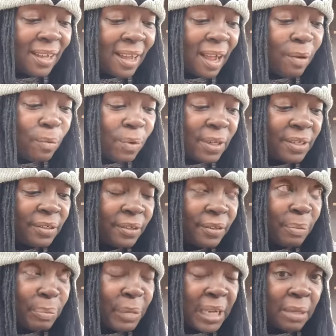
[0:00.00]
I wonder
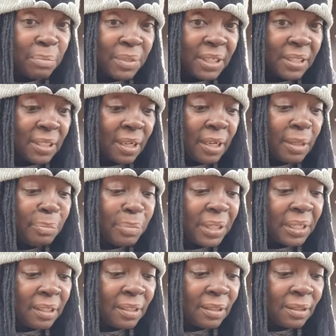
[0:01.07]
the maybes
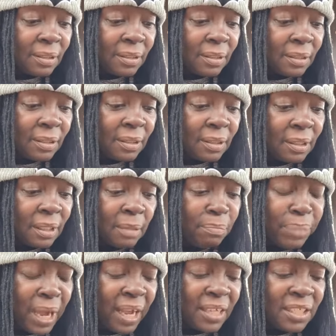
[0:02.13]
unbend.
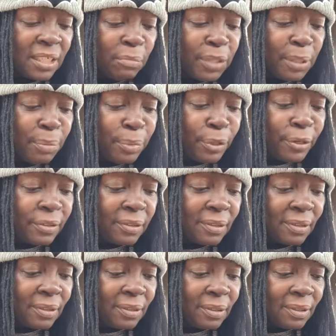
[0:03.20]
Impossibly
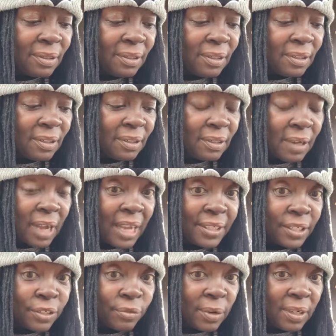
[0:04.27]
burdened, I
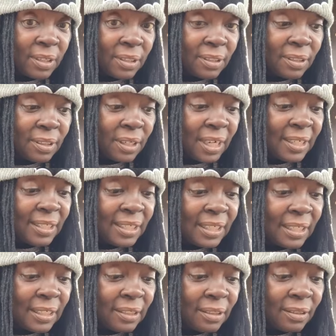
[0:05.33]
struggle
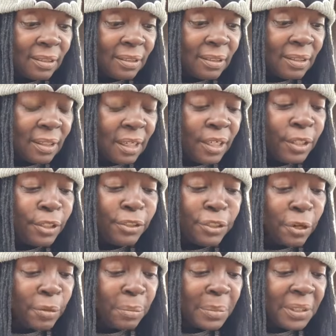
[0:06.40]
unseen.
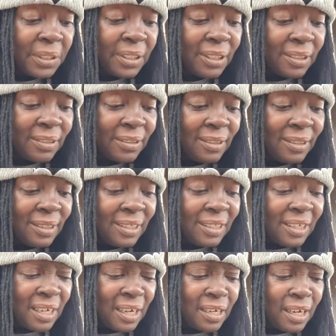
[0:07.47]
Determined,
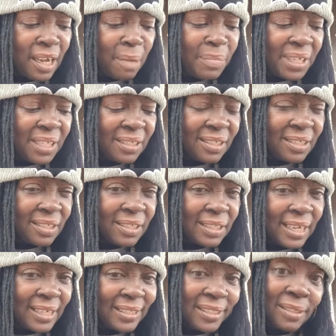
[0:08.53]
a coming
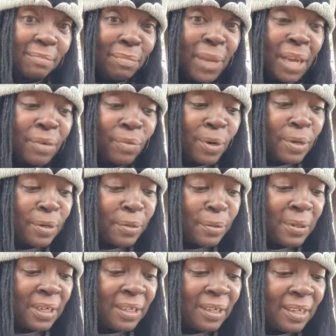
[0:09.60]
success, my
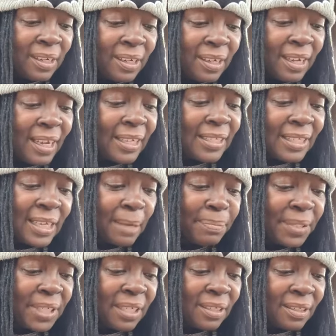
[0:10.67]
road.
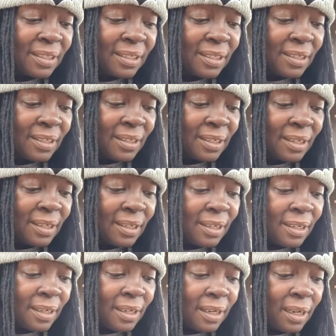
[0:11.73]
Acceptance,
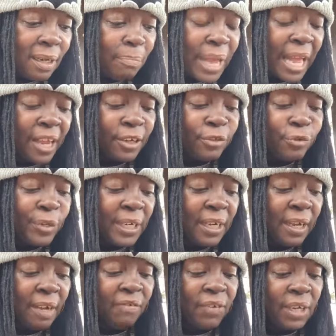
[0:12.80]
a boundary
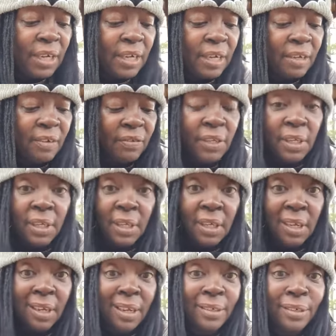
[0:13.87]
of love,
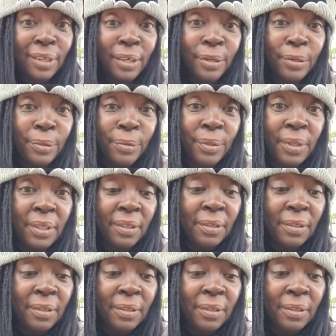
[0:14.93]
unload.